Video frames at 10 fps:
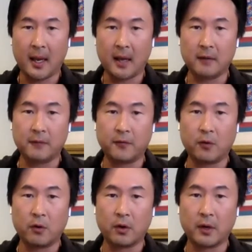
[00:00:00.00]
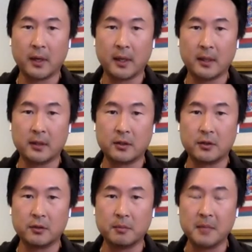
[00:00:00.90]
and for it
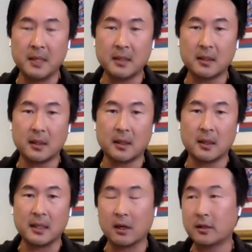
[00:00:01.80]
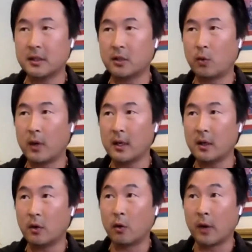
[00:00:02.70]
to mint an
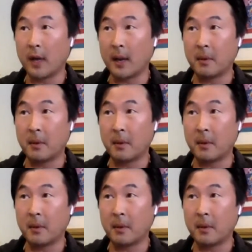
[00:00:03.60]
ERC20 or an